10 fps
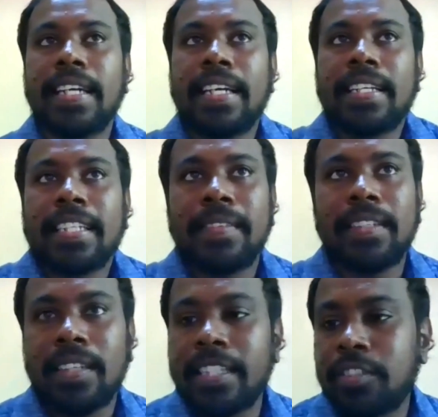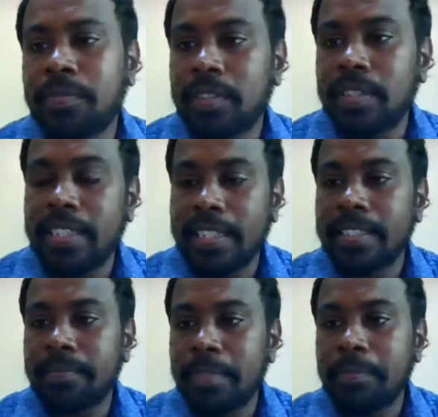and giving knowledge for the
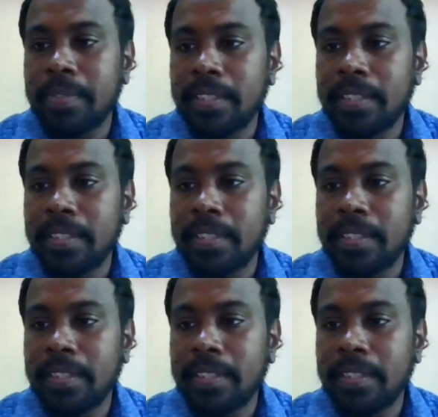other people